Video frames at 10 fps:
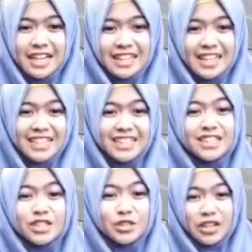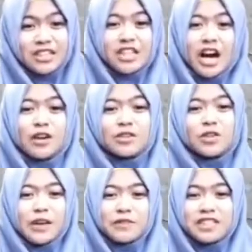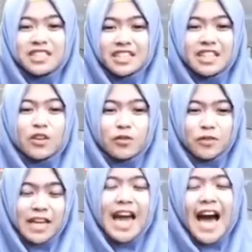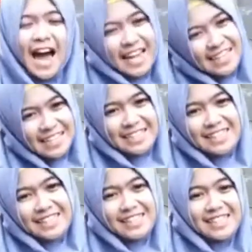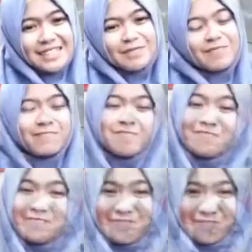teaches students how to efficiently convey ideas. Then,